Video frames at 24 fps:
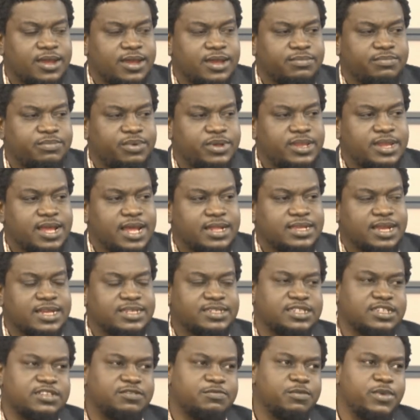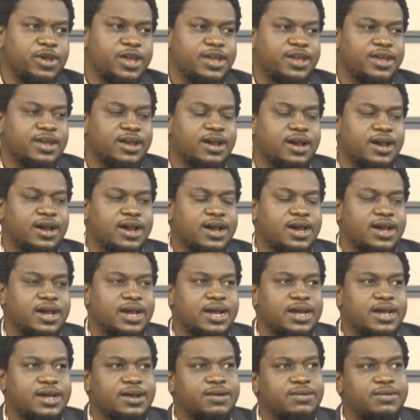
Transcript: being that as it may, I